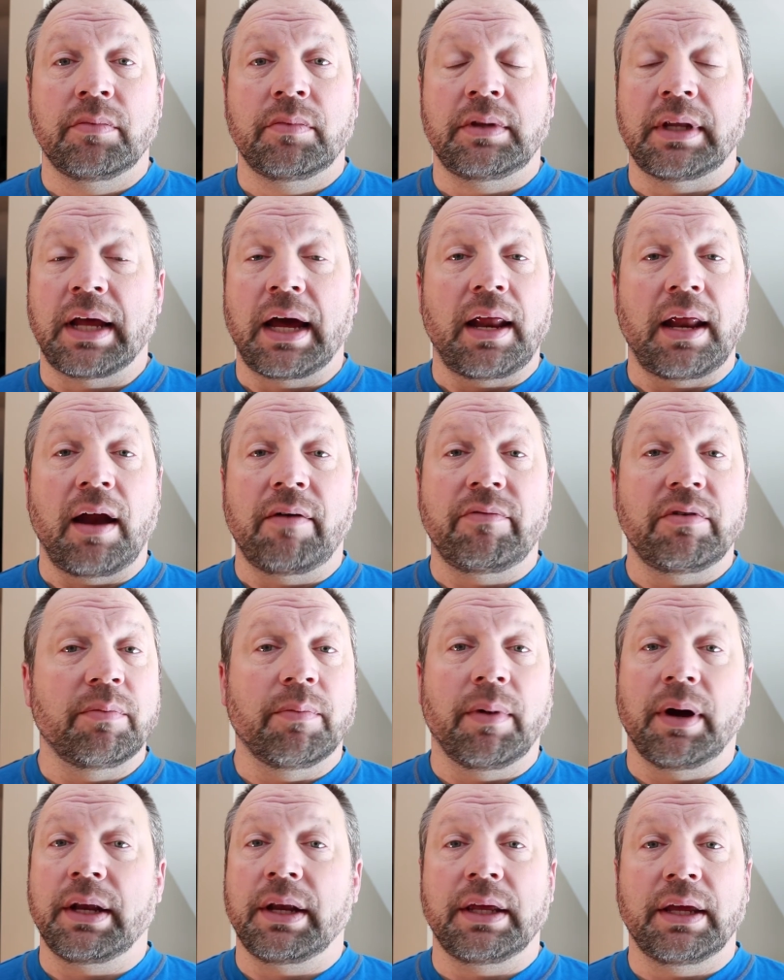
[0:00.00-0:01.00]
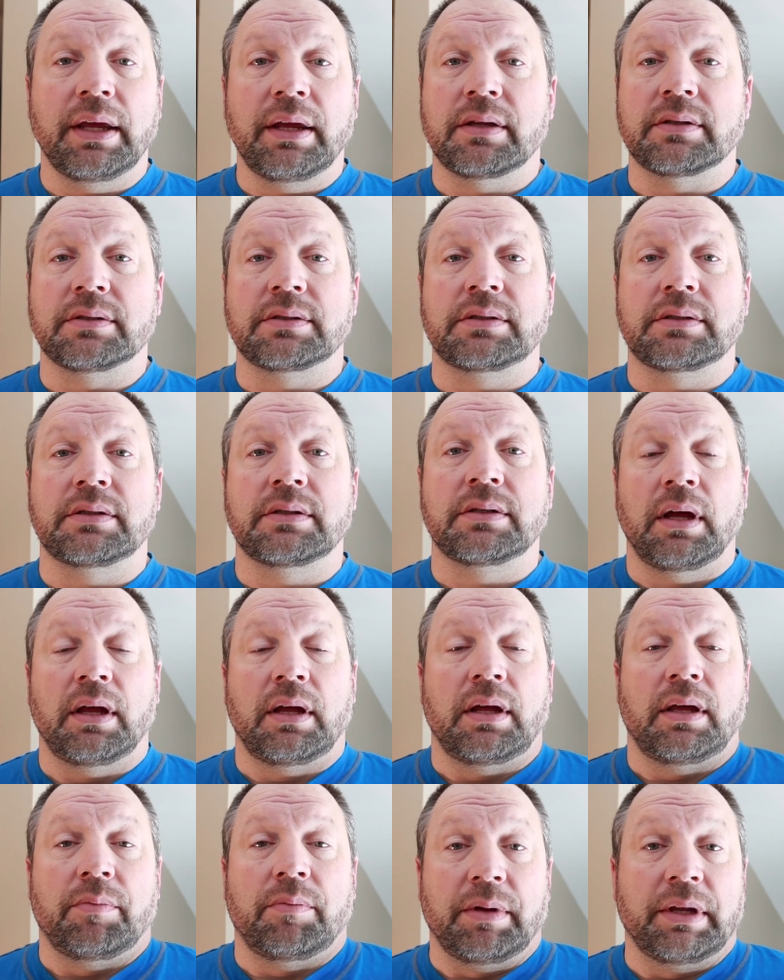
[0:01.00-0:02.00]
Not everybody is.
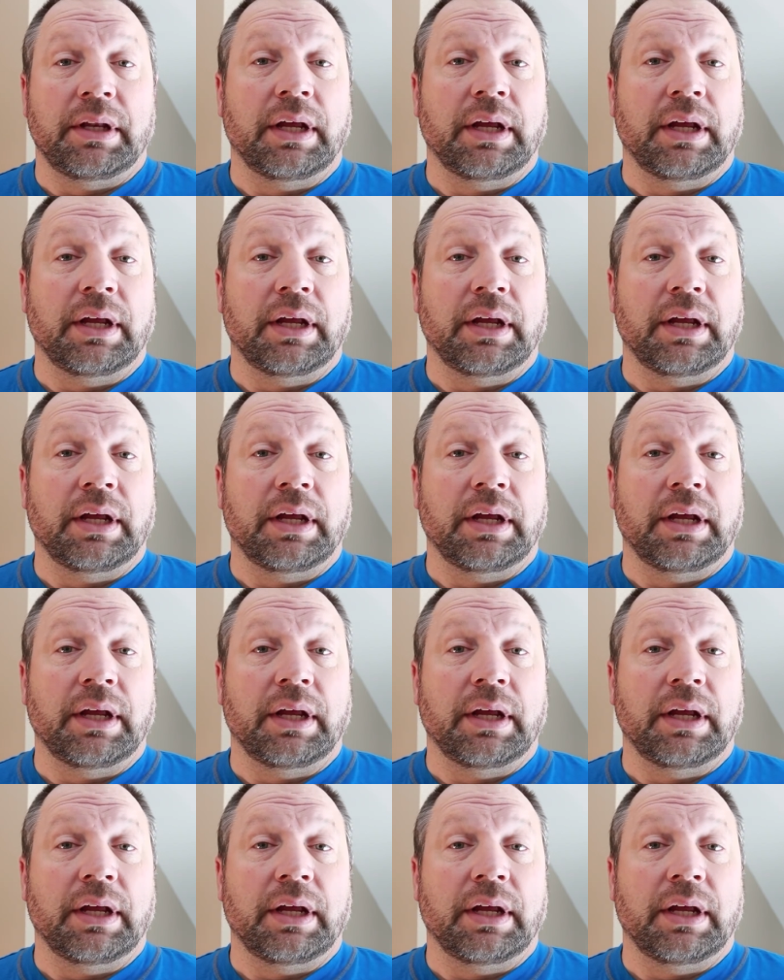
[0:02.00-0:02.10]
It'd be